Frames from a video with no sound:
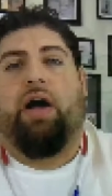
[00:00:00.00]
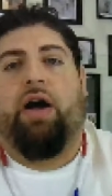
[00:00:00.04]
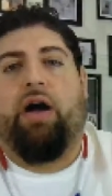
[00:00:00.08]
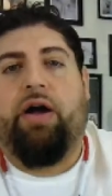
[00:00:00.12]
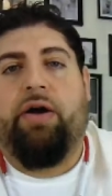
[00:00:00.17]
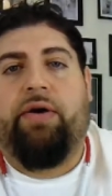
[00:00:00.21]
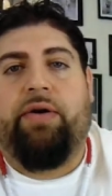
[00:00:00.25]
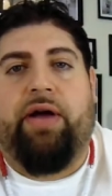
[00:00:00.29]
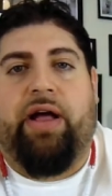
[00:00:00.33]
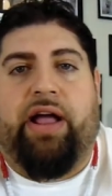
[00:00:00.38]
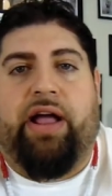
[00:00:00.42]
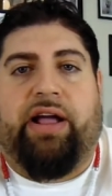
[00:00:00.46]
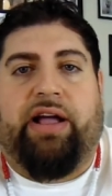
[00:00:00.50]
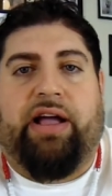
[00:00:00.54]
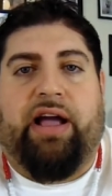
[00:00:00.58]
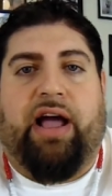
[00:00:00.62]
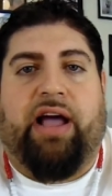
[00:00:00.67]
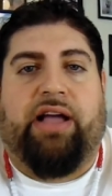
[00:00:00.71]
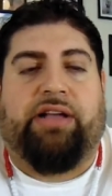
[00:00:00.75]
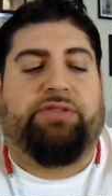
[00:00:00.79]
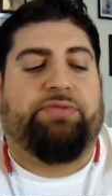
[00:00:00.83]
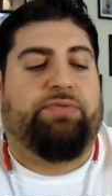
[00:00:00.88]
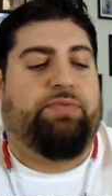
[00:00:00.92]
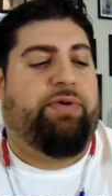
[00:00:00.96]
Alright
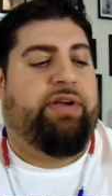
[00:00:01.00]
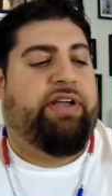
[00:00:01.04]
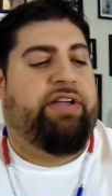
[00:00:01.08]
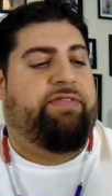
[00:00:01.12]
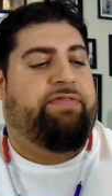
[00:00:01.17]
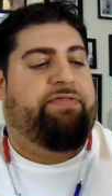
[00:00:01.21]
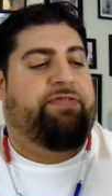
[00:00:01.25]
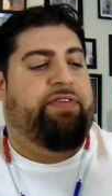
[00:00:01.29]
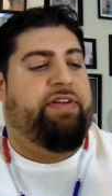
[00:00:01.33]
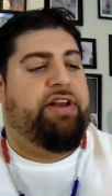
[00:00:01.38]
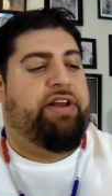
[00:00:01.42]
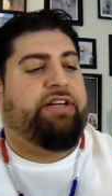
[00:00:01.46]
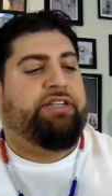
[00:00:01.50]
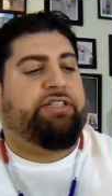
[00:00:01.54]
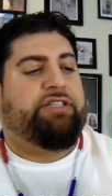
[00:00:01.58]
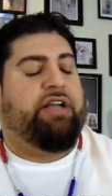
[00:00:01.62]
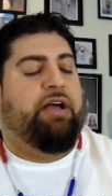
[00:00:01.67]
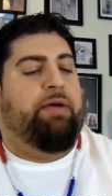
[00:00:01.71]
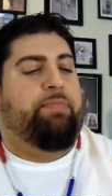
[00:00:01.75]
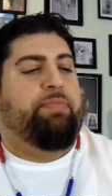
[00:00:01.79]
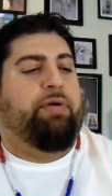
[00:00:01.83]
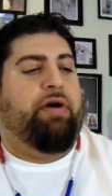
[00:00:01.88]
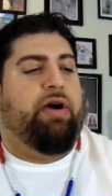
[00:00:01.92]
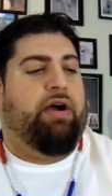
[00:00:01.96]
guys, we've finished
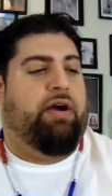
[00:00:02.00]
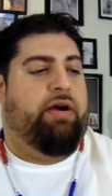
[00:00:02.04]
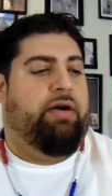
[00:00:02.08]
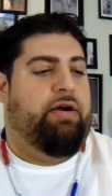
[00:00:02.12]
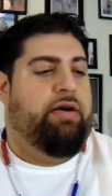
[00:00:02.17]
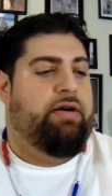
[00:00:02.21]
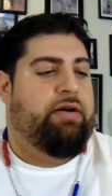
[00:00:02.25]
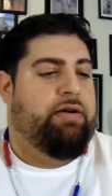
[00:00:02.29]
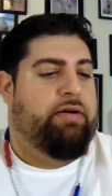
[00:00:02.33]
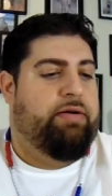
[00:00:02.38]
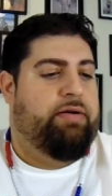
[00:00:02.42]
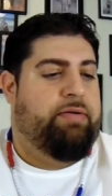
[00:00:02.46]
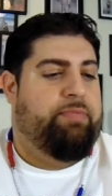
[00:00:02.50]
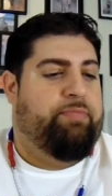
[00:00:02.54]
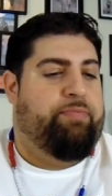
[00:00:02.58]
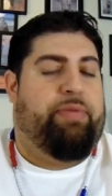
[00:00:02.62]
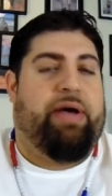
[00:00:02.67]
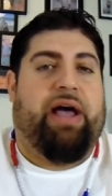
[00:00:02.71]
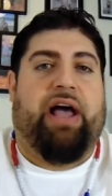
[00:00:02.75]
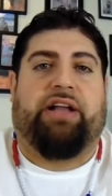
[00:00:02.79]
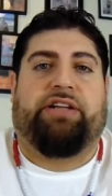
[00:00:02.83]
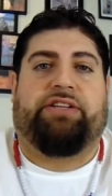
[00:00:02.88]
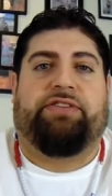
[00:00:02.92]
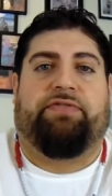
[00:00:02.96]
up our
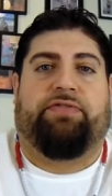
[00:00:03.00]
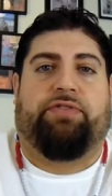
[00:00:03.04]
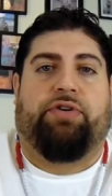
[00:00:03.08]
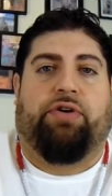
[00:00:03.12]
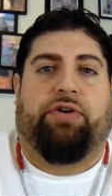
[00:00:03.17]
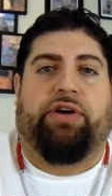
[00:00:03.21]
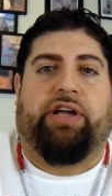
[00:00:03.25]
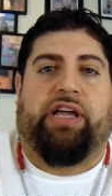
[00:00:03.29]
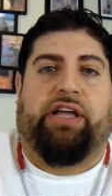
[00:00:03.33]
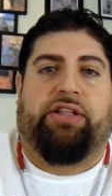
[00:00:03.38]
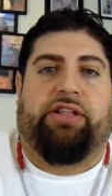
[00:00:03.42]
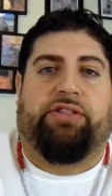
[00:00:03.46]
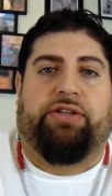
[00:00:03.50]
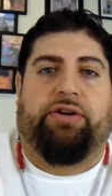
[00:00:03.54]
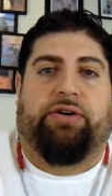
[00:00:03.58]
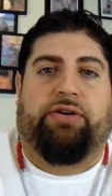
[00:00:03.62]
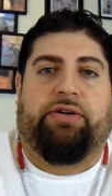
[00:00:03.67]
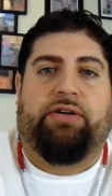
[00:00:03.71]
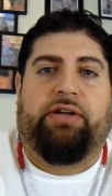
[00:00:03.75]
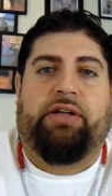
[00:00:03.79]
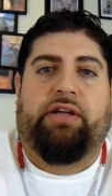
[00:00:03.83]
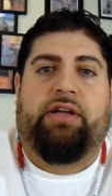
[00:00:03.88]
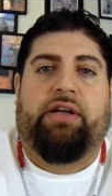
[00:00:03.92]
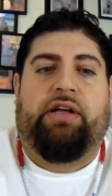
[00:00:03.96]
batch of
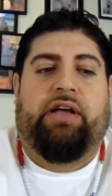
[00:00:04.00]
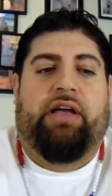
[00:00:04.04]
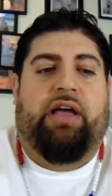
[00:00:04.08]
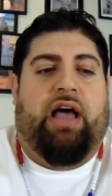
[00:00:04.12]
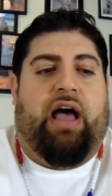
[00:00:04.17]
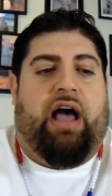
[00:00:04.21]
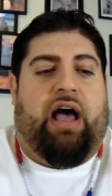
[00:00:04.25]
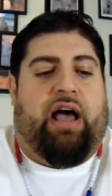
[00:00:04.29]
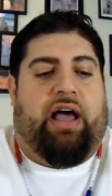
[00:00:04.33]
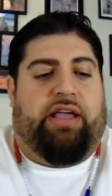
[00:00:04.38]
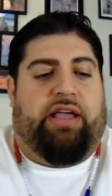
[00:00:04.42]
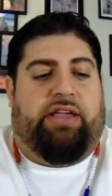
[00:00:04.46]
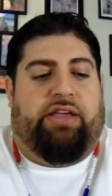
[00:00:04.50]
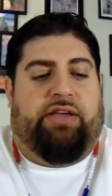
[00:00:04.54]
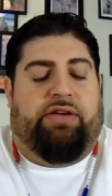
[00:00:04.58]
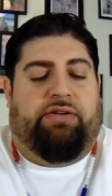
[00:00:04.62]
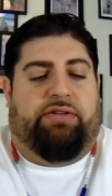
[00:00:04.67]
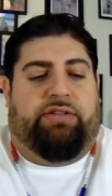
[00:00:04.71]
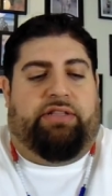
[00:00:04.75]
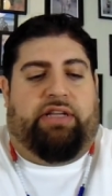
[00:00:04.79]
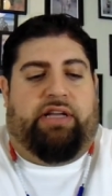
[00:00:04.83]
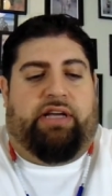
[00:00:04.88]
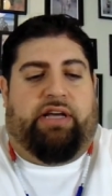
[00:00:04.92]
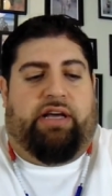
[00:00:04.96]
coquito. I
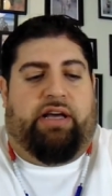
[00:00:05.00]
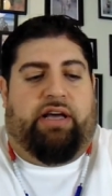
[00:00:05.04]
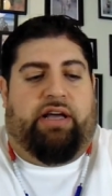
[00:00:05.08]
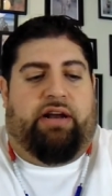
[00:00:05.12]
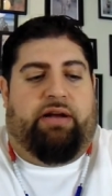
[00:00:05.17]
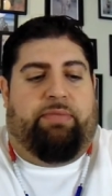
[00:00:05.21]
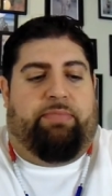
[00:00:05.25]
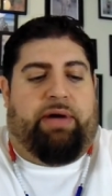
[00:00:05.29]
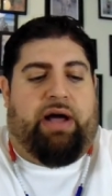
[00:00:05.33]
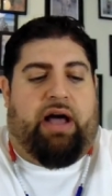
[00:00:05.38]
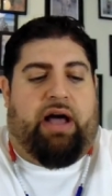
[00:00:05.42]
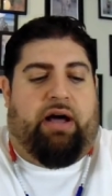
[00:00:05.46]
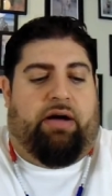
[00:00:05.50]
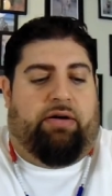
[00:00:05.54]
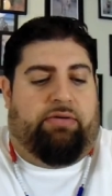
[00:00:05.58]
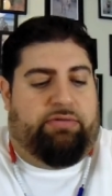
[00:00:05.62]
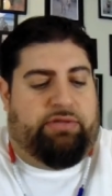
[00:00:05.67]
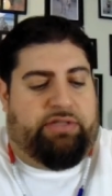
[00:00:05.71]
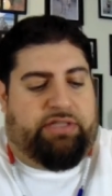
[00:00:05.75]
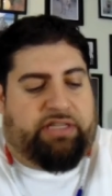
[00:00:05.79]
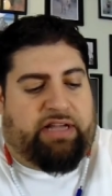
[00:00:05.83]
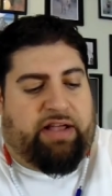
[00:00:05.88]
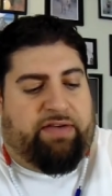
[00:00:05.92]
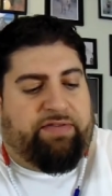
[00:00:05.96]
yielded
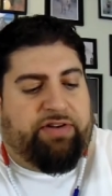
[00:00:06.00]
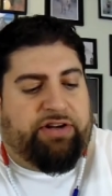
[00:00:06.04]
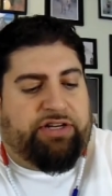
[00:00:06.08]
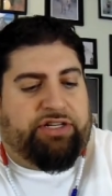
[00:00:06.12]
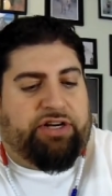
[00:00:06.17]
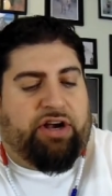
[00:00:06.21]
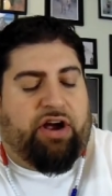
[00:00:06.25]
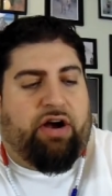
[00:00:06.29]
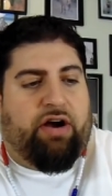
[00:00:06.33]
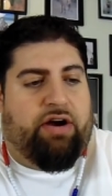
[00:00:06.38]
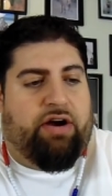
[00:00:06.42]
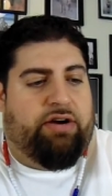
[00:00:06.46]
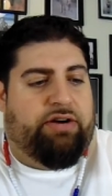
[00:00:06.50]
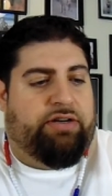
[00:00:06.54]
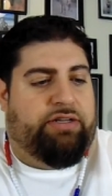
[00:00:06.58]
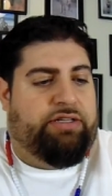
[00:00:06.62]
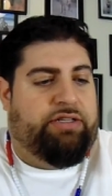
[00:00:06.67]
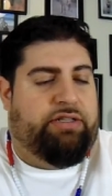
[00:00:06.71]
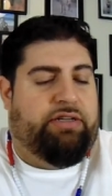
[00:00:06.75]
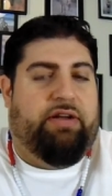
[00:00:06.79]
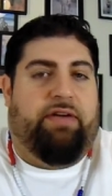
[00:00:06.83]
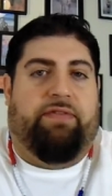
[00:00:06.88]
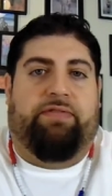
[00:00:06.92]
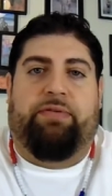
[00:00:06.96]
about seven
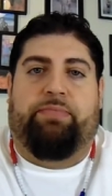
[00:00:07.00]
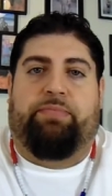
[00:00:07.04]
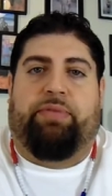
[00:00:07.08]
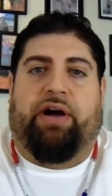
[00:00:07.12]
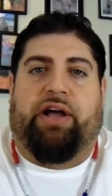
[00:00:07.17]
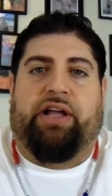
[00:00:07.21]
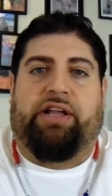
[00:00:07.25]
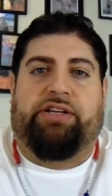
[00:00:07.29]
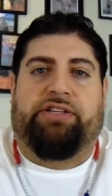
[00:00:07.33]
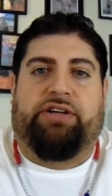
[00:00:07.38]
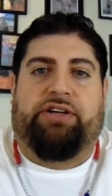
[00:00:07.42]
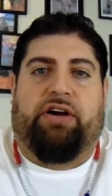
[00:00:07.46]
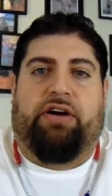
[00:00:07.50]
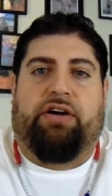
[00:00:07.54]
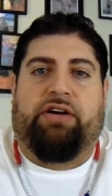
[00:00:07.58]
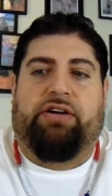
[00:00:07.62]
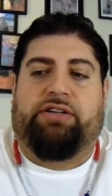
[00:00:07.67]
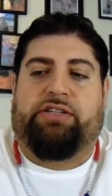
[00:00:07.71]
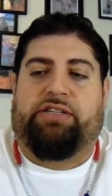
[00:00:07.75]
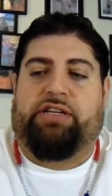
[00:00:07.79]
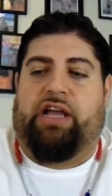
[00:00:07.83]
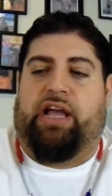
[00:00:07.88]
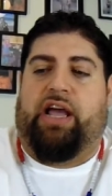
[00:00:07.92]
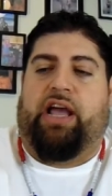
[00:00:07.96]
jars of the pint
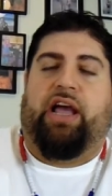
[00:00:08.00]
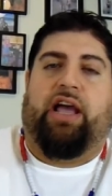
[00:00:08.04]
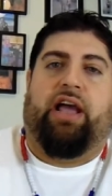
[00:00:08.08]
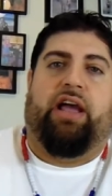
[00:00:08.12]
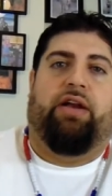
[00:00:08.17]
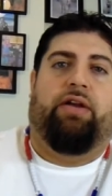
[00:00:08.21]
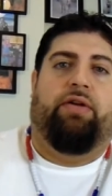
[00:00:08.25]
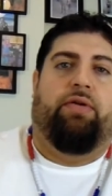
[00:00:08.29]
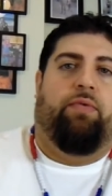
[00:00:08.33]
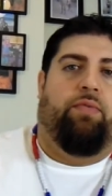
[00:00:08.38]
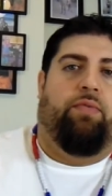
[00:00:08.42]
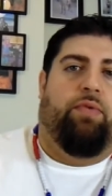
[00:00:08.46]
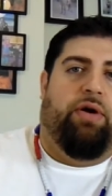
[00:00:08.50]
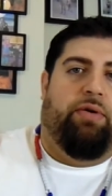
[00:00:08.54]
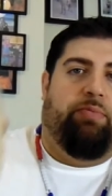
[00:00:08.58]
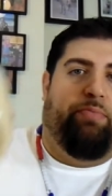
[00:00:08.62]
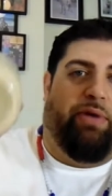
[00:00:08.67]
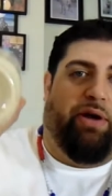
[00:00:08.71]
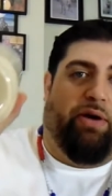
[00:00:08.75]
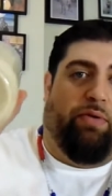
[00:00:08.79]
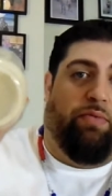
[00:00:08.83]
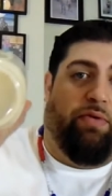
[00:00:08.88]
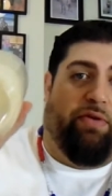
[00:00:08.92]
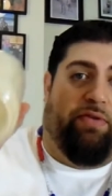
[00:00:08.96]
jars and one
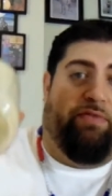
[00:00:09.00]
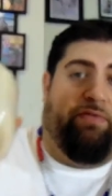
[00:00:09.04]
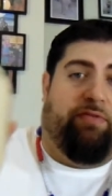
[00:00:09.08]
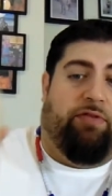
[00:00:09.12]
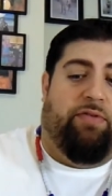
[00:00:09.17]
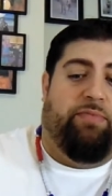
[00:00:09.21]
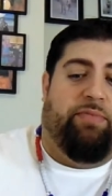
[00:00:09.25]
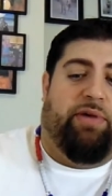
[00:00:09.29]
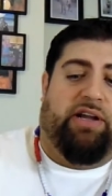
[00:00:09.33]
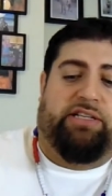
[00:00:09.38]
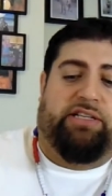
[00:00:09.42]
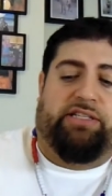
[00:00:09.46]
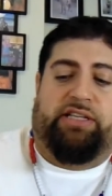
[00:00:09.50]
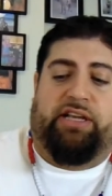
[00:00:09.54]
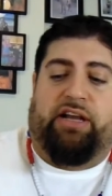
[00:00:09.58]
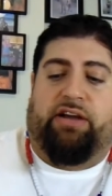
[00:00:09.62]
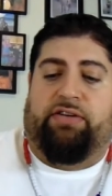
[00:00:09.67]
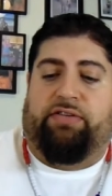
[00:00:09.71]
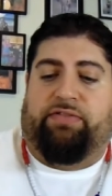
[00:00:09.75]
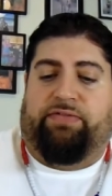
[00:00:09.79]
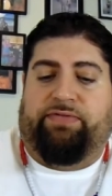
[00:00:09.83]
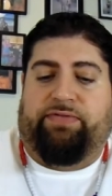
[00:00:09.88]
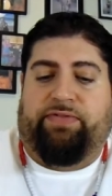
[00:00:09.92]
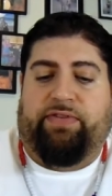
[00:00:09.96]
big one for
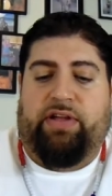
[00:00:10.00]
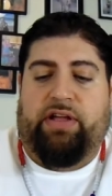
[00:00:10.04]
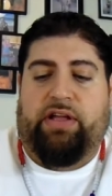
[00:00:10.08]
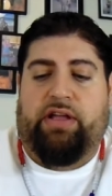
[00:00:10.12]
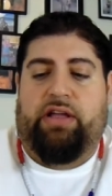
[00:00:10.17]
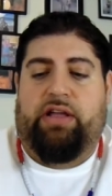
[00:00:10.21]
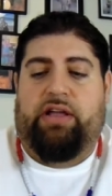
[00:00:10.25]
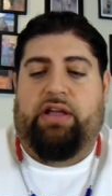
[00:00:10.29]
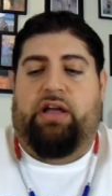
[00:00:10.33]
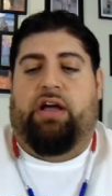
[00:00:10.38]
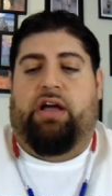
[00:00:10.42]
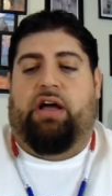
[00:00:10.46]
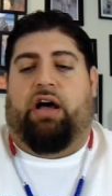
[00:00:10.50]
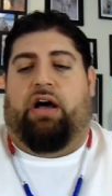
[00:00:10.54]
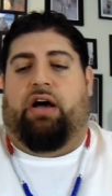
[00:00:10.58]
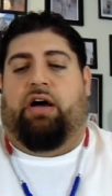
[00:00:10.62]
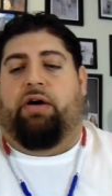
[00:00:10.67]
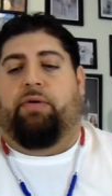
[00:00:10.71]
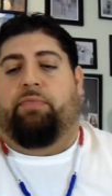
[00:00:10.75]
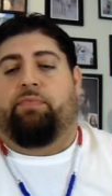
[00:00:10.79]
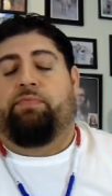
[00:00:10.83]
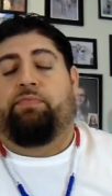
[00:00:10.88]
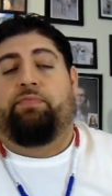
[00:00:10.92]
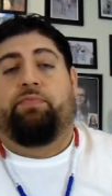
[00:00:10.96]
myself.
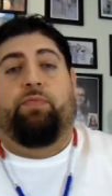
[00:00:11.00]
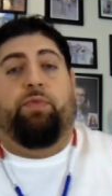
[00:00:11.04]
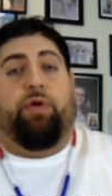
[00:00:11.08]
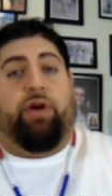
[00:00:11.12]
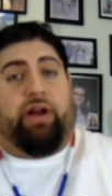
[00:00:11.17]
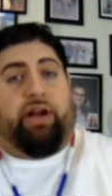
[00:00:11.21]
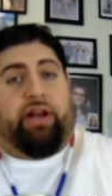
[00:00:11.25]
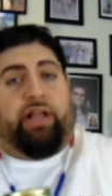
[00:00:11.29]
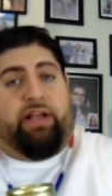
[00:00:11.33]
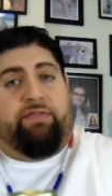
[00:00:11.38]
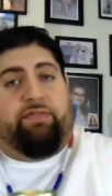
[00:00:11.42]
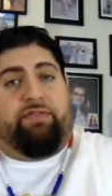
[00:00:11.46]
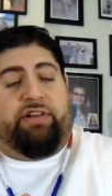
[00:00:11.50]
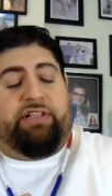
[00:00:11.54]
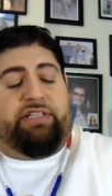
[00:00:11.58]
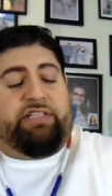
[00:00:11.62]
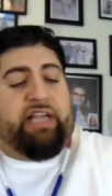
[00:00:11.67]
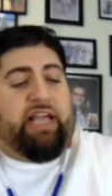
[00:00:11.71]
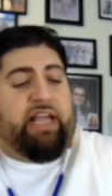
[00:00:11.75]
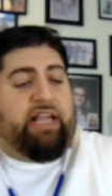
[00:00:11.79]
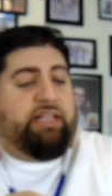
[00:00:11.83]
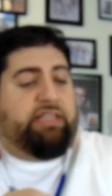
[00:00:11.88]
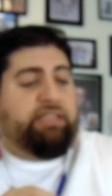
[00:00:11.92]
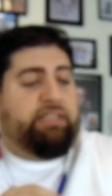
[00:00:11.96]
Um, we're going to give it a
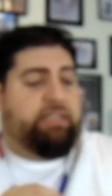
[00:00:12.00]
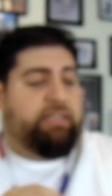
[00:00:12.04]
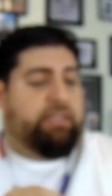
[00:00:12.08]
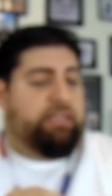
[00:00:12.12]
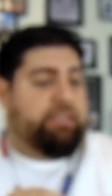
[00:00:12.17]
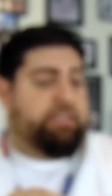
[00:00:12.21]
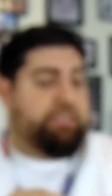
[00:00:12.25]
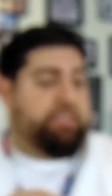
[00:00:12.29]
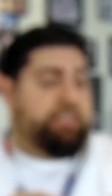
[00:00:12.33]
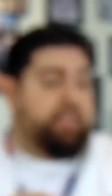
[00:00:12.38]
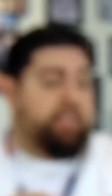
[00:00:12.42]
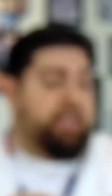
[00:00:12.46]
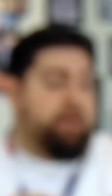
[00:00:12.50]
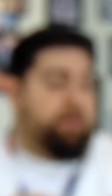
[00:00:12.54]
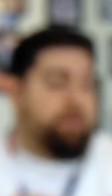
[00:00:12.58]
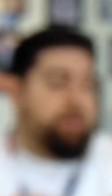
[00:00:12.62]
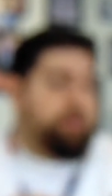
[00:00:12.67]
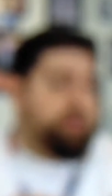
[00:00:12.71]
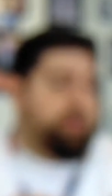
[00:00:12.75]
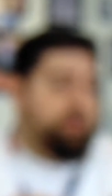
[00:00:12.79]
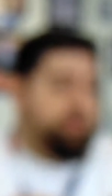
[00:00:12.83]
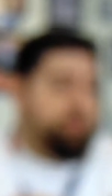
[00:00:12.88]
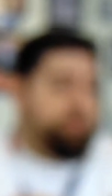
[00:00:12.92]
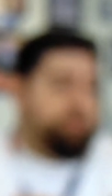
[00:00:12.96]
taste and see how
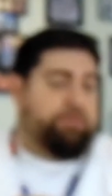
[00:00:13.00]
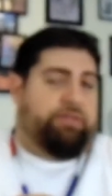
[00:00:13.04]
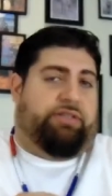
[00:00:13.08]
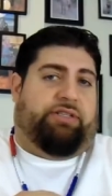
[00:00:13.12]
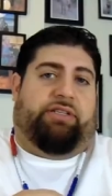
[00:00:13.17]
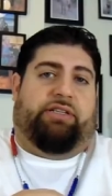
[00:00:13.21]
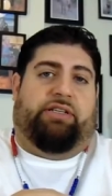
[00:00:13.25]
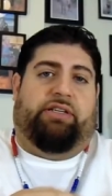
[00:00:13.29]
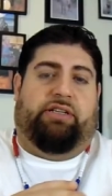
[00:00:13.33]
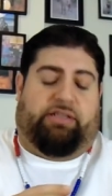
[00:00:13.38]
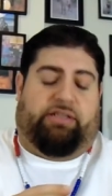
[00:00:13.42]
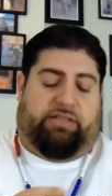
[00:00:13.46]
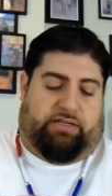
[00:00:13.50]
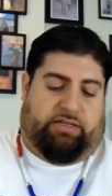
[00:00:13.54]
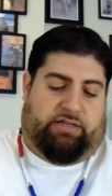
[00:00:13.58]
it goes.